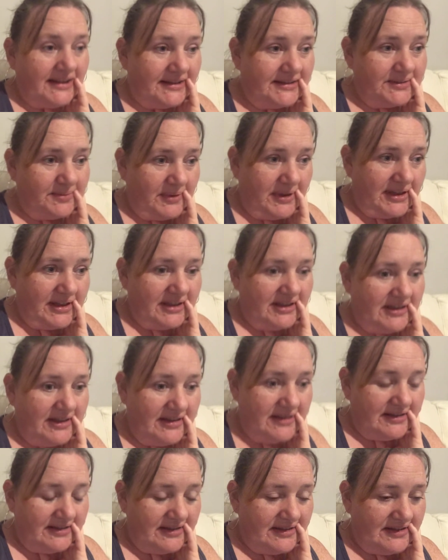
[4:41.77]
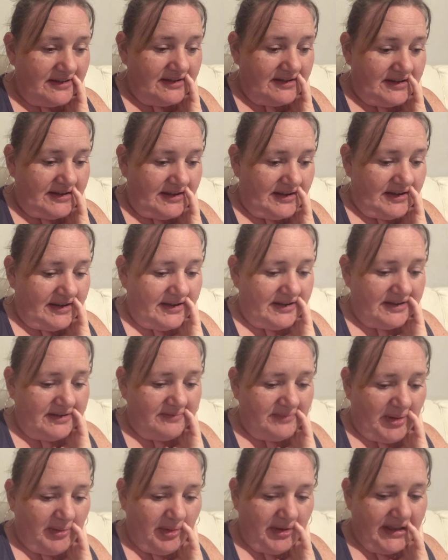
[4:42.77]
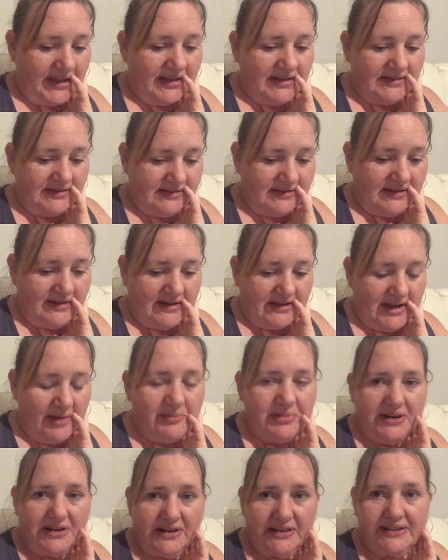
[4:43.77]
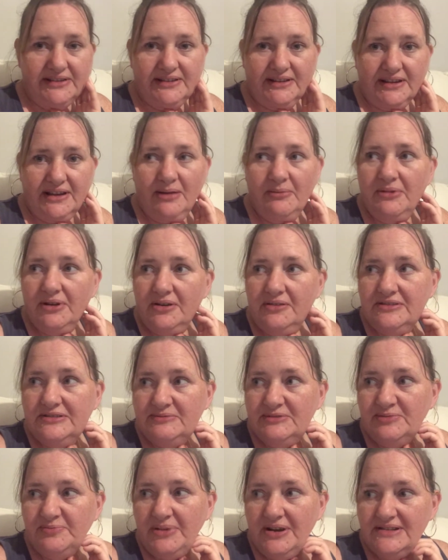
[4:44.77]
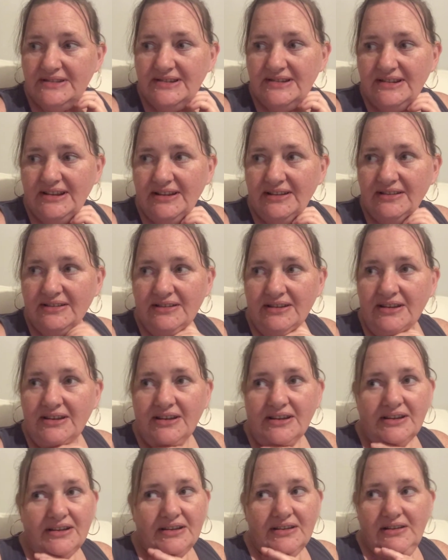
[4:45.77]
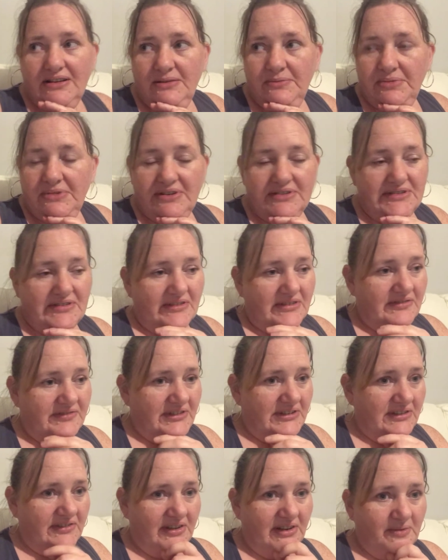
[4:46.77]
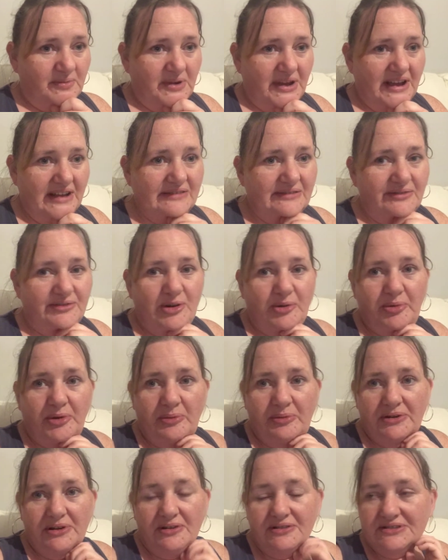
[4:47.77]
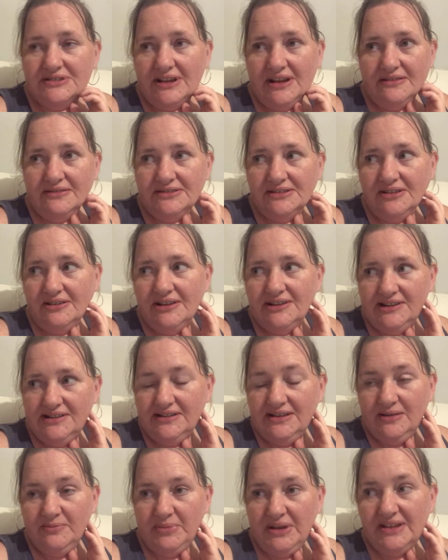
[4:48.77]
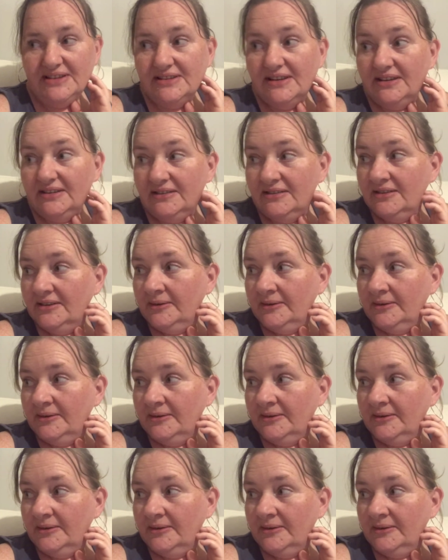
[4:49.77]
week and maybe get at least a couple of Christmas presents in, because I've got a funny feeling we're heading for a proper lockdown, so I need to get bits in.